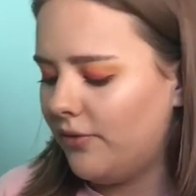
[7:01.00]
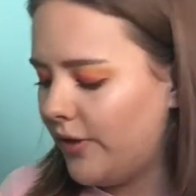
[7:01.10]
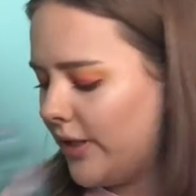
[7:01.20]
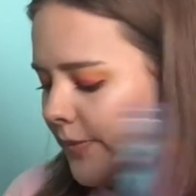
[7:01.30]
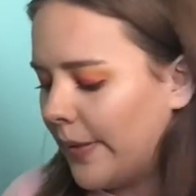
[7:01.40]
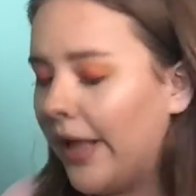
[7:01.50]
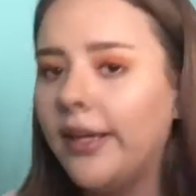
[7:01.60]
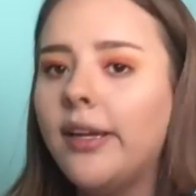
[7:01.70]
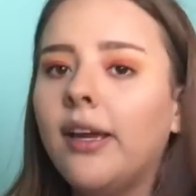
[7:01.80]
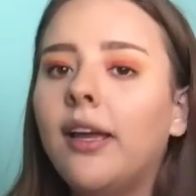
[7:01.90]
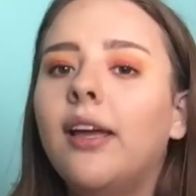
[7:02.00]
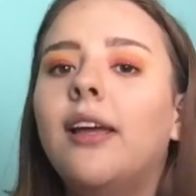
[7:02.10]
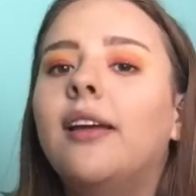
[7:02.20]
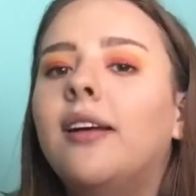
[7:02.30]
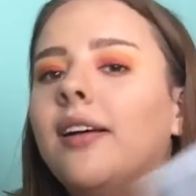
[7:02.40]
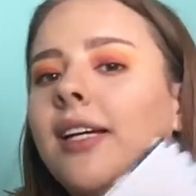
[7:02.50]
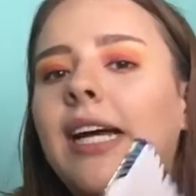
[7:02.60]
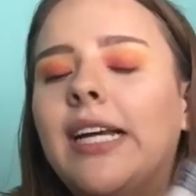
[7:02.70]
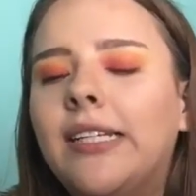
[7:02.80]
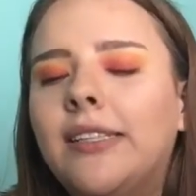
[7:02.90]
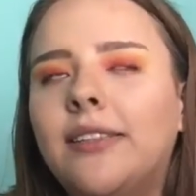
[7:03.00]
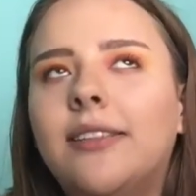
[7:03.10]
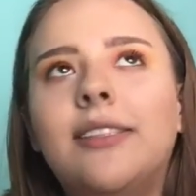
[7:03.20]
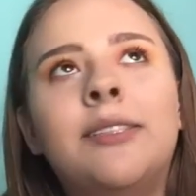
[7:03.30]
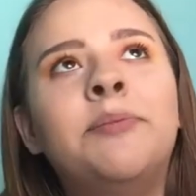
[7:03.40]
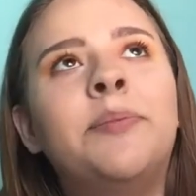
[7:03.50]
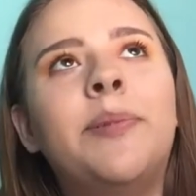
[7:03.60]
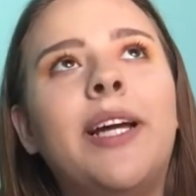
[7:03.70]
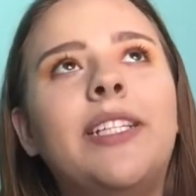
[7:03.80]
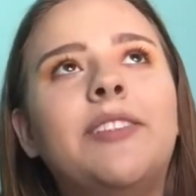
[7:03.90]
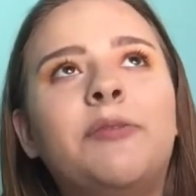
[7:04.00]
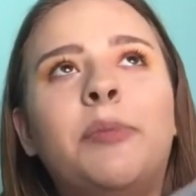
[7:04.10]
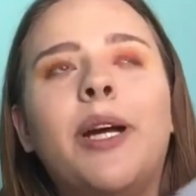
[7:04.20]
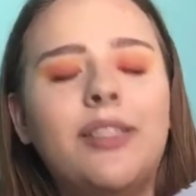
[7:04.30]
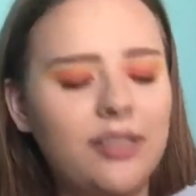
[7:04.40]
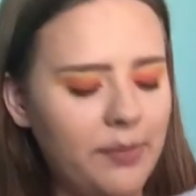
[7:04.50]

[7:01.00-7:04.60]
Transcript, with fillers: for this palette. I am kind of pressed